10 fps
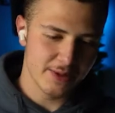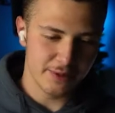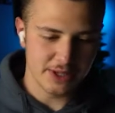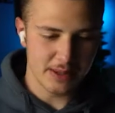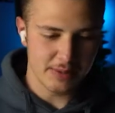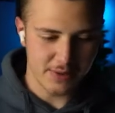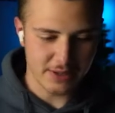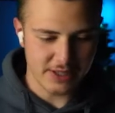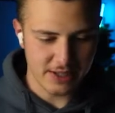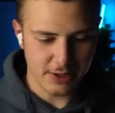The first step is
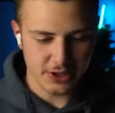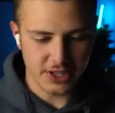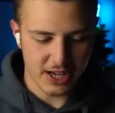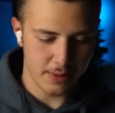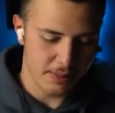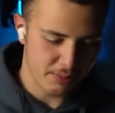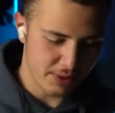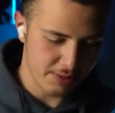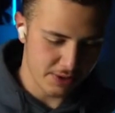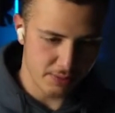obviously launching up
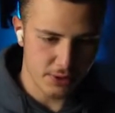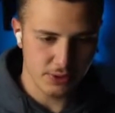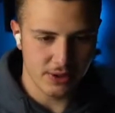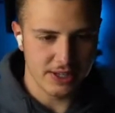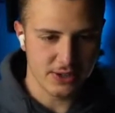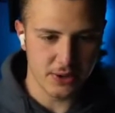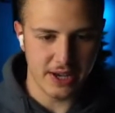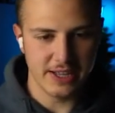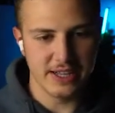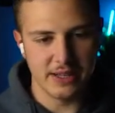Premiere Pro. So let's go
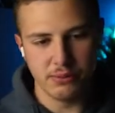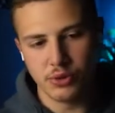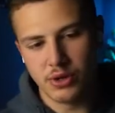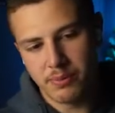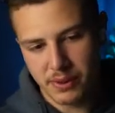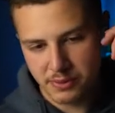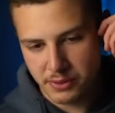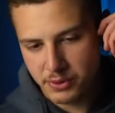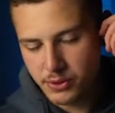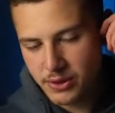ahead and boot up Premiere
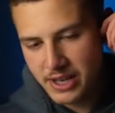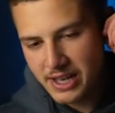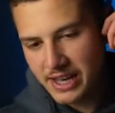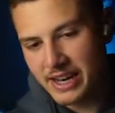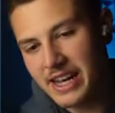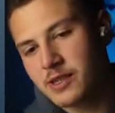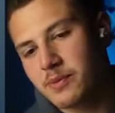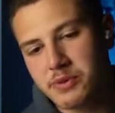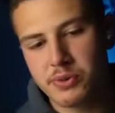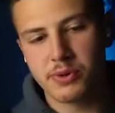Pro. And as
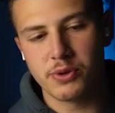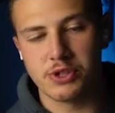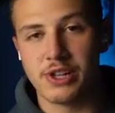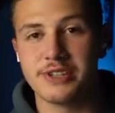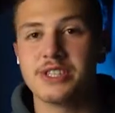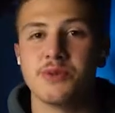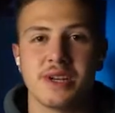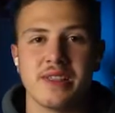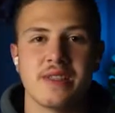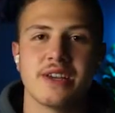Premiere Pro is launching, you
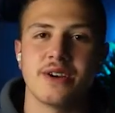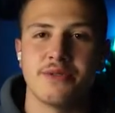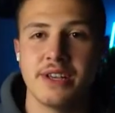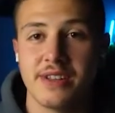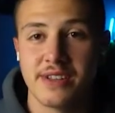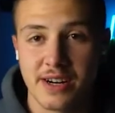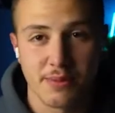can think of the entire